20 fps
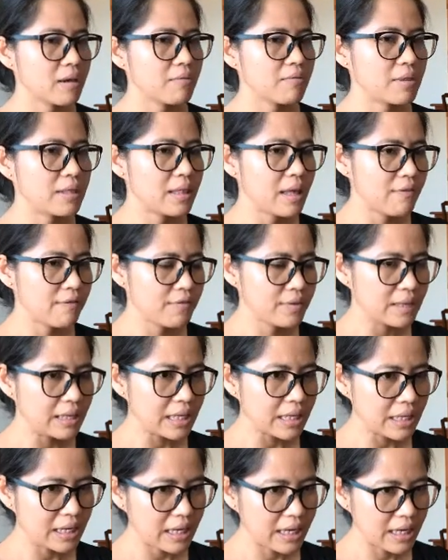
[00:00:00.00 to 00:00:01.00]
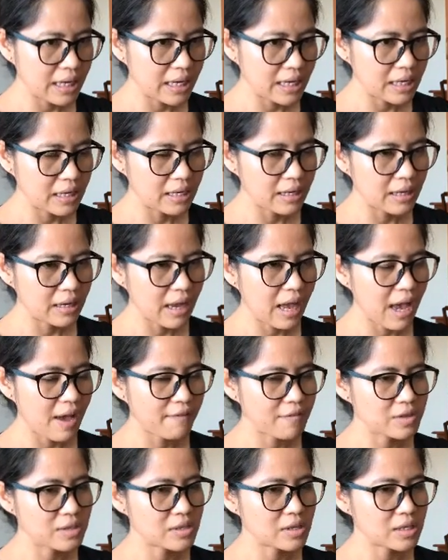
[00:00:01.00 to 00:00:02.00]
we definitely
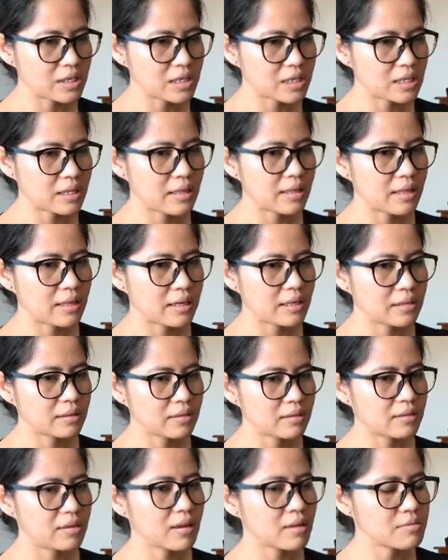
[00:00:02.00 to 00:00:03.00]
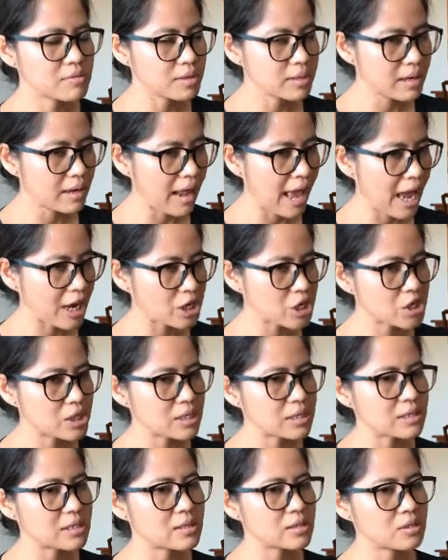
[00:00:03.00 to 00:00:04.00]
have a certain thing, a certain
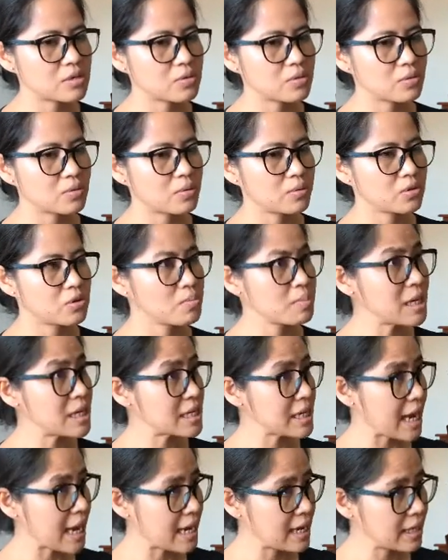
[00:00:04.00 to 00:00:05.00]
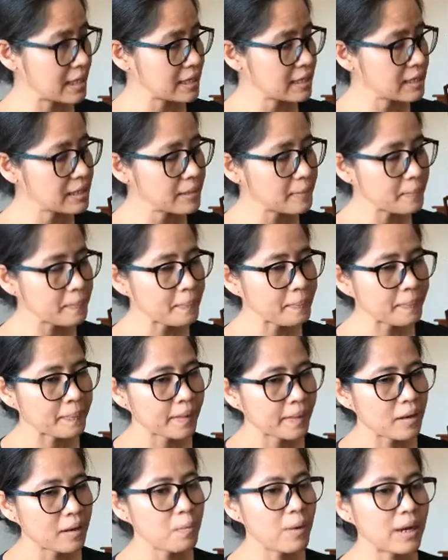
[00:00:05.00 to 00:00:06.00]
actions to, to be taken
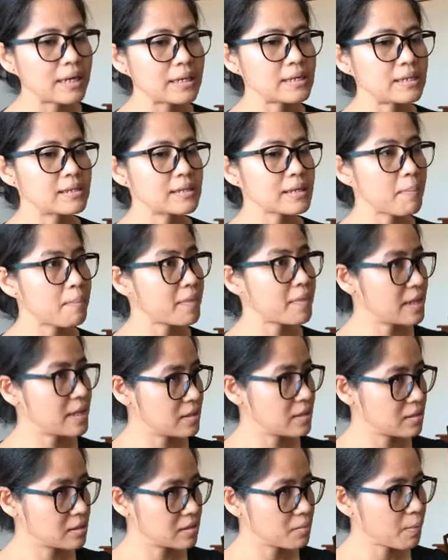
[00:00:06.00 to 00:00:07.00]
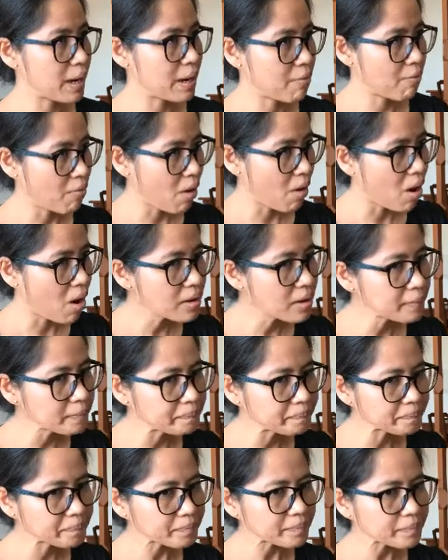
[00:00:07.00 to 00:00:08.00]
when some things went wrong.
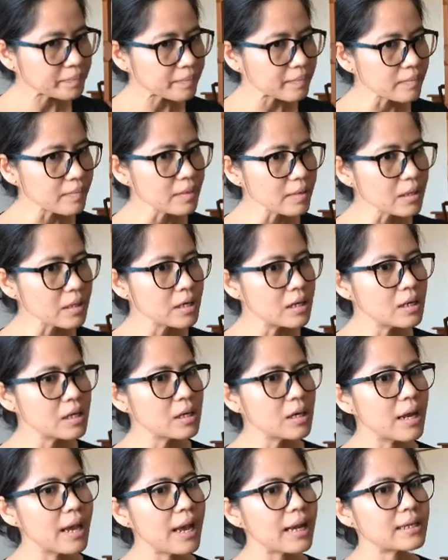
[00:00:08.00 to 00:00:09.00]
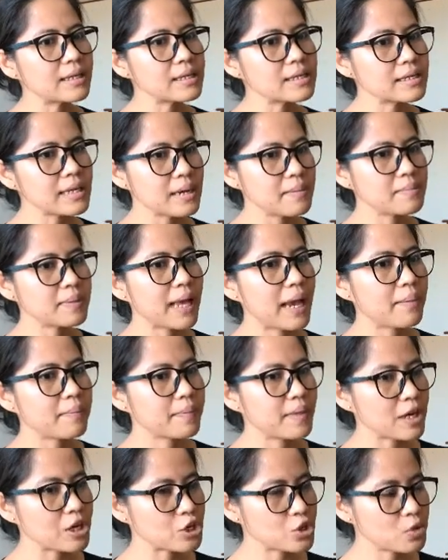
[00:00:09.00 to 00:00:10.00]
At the same time,
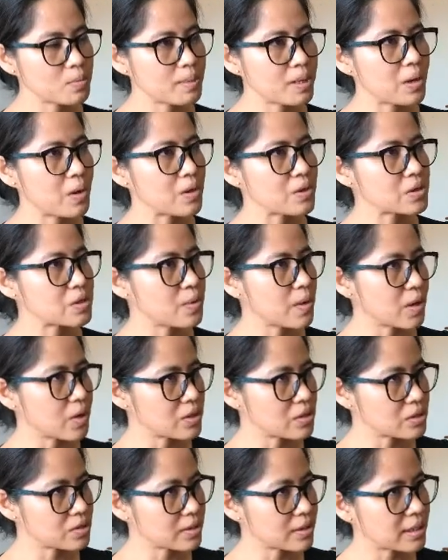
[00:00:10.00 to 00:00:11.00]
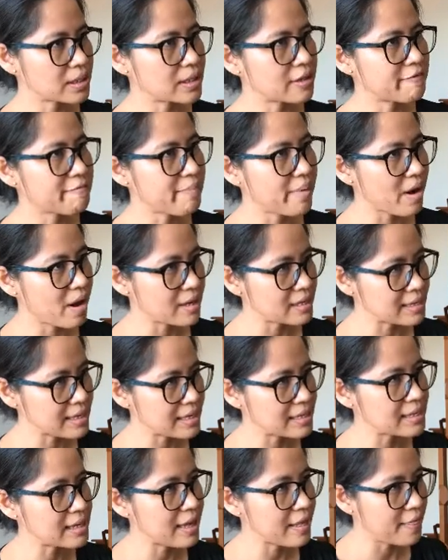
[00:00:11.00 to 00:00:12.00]
there should be also a consultative
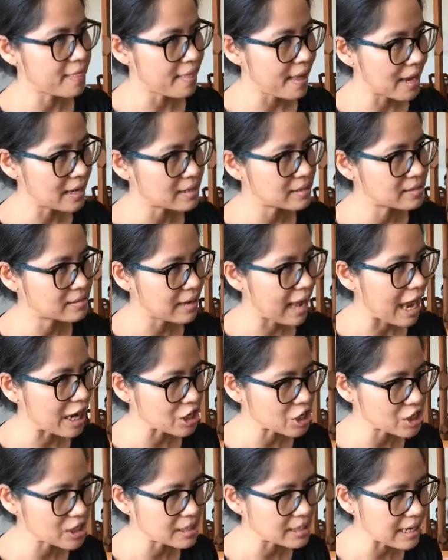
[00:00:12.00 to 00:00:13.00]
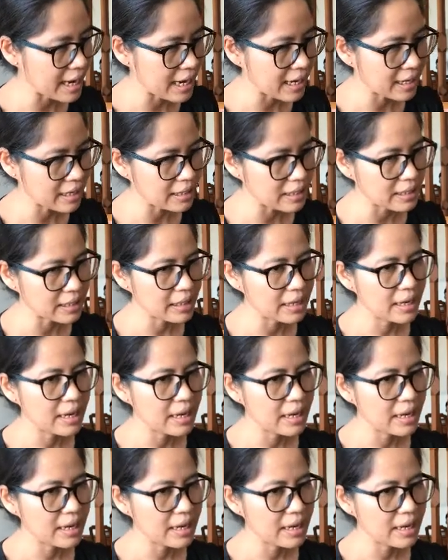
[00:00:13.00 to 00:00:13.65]
process in that action taken.